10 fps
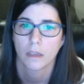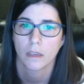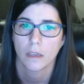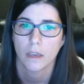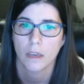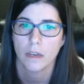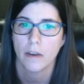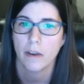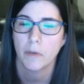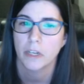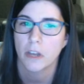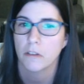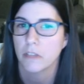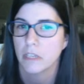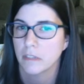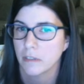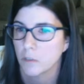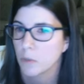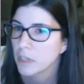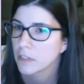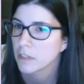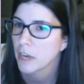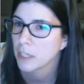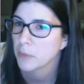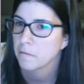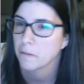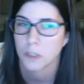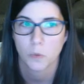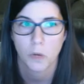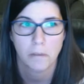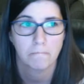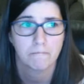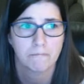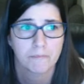And now I want to color these in. So I'm going to select my first one.